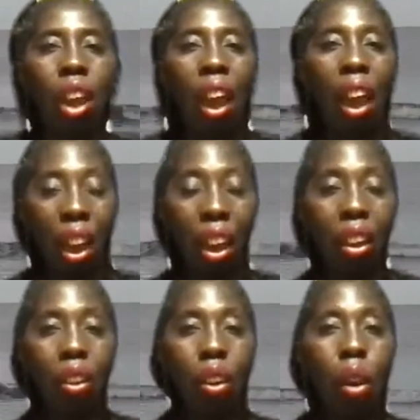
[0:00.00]
and
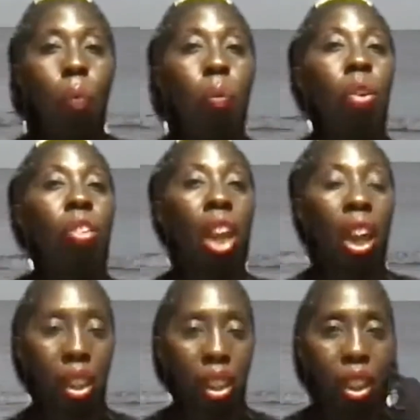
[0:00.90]

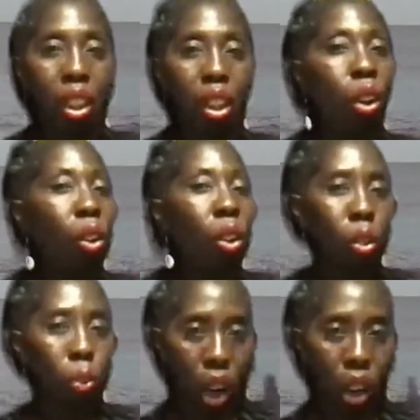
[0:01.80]
protecting earth
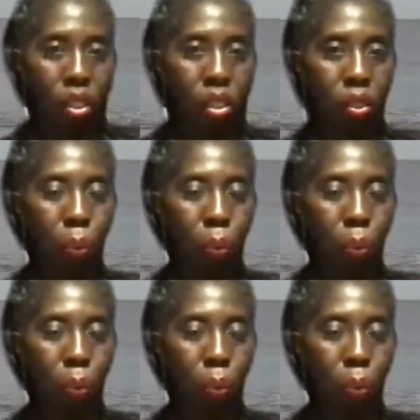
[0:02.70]
rights.